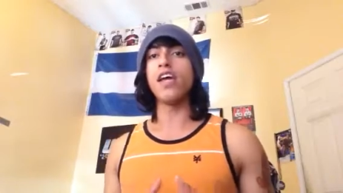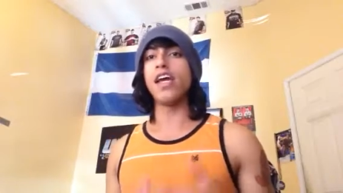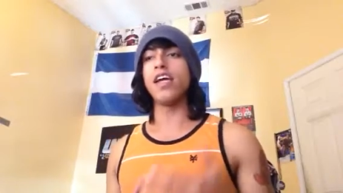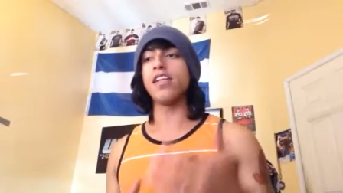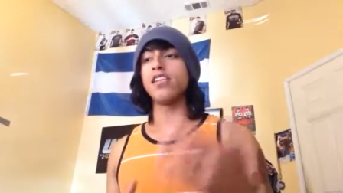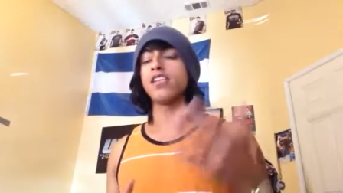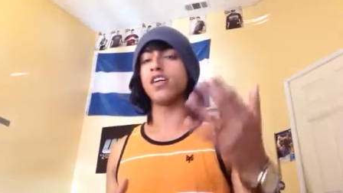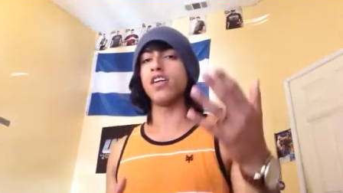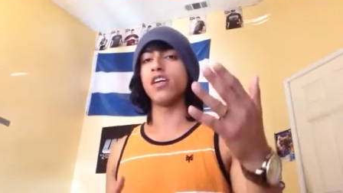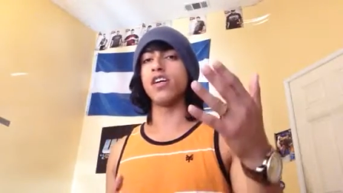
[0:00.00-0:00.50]

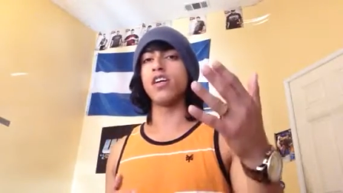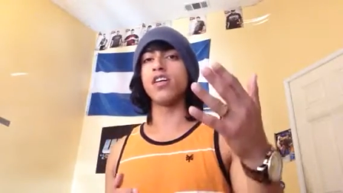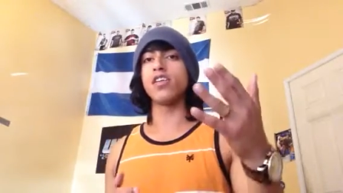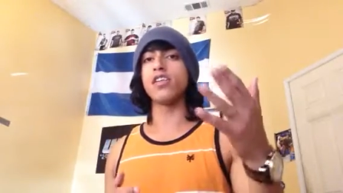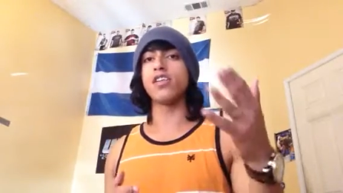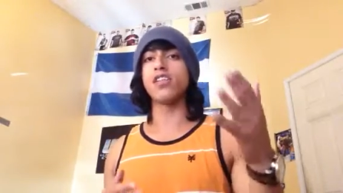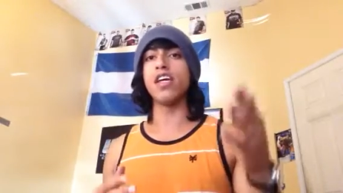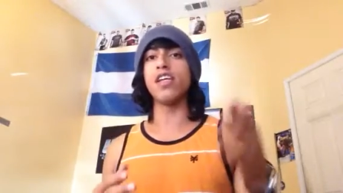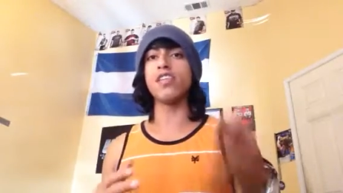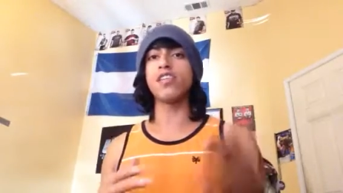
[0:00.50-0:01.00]
And to
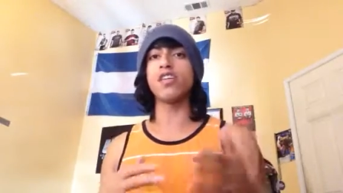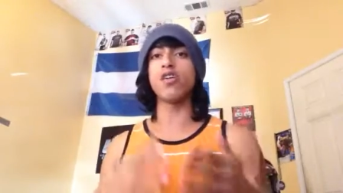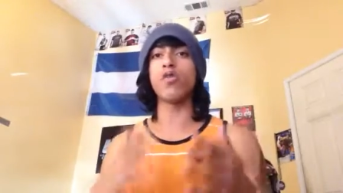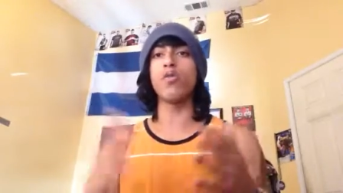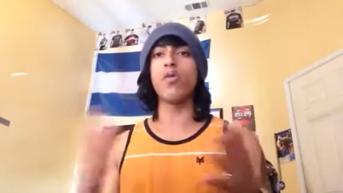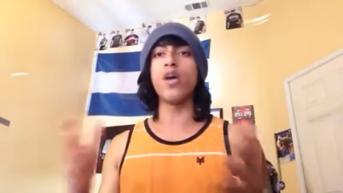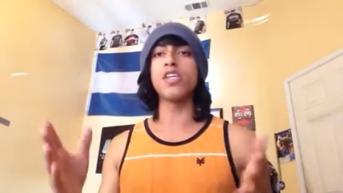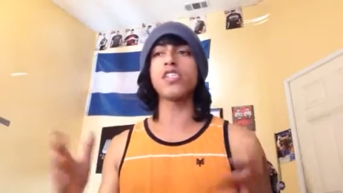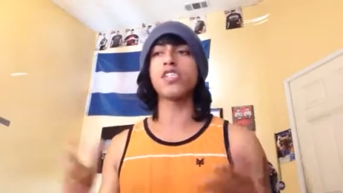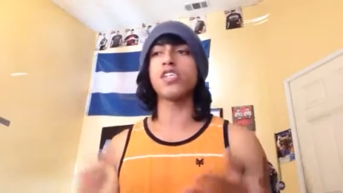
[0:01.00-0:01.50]
and to
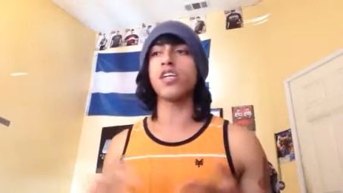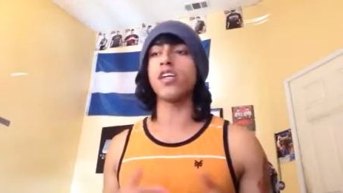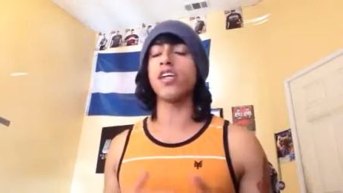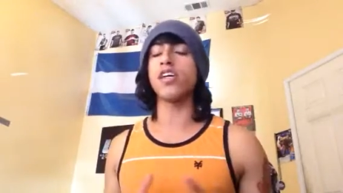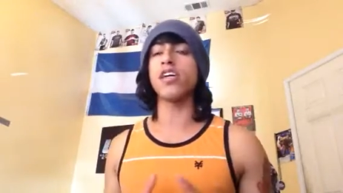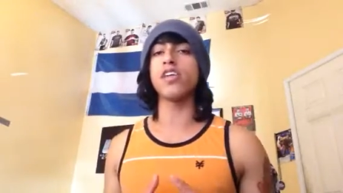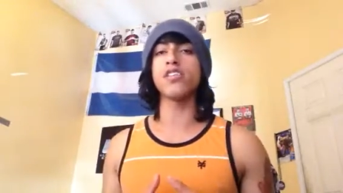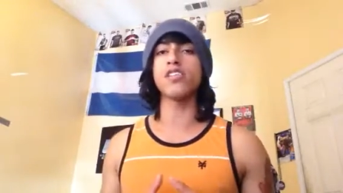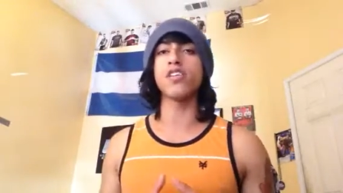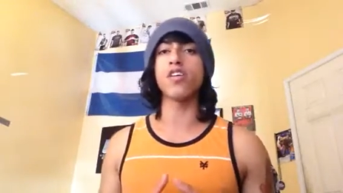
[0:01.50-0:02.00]
question
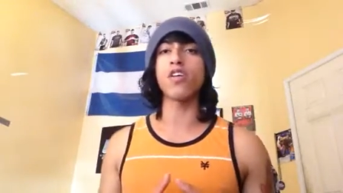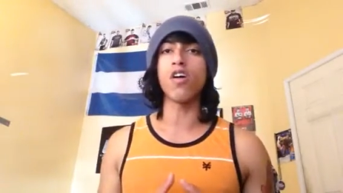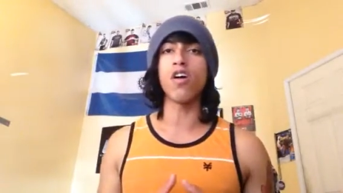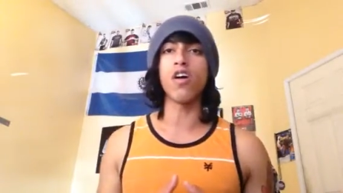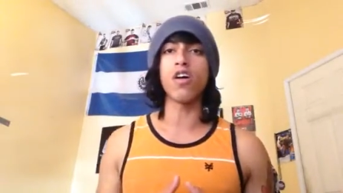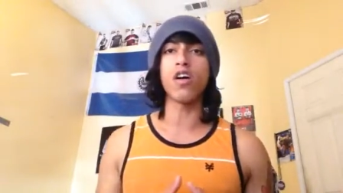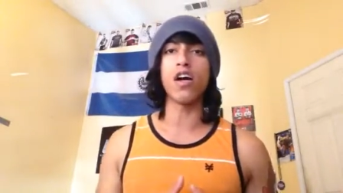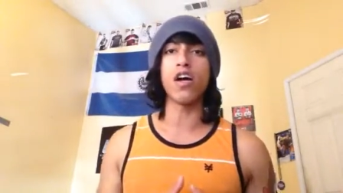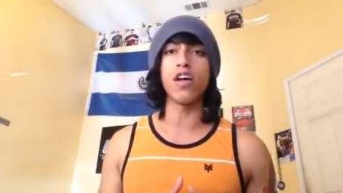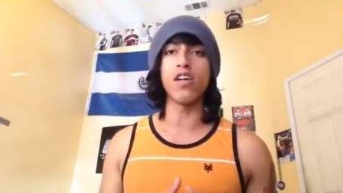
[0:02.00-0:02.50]
it is to
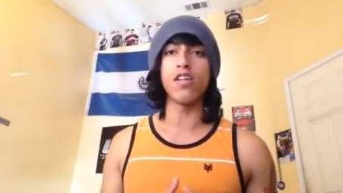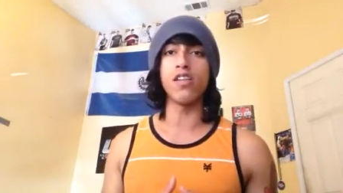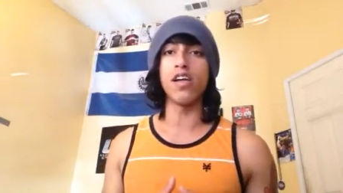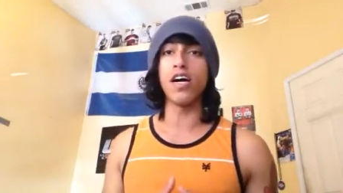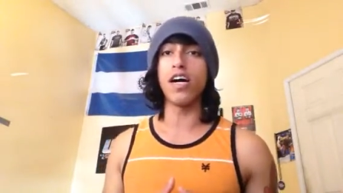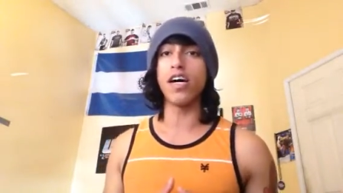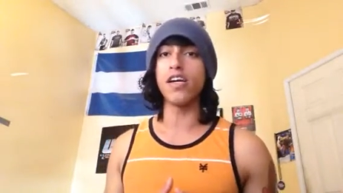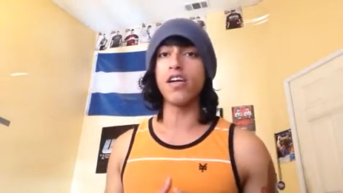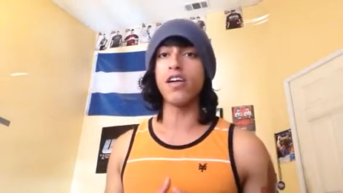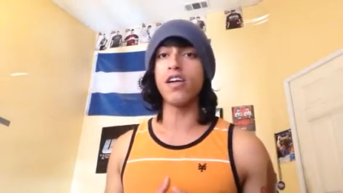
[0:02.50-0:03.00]
call God a
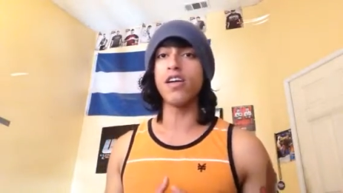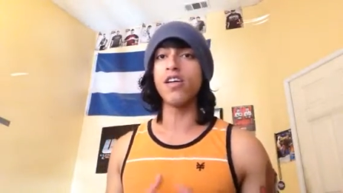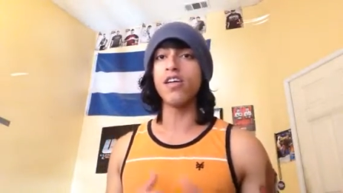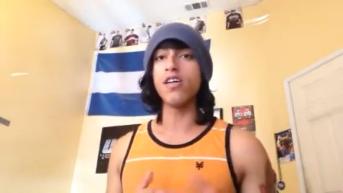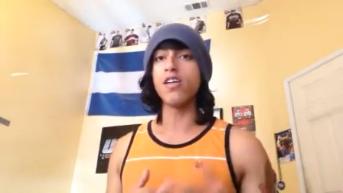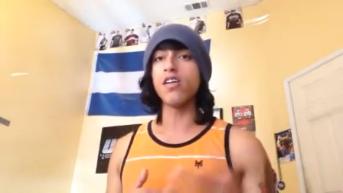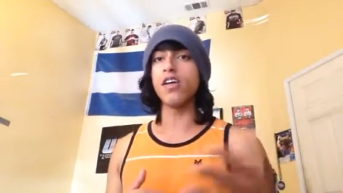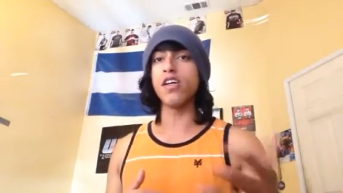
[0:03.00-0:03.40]
liar.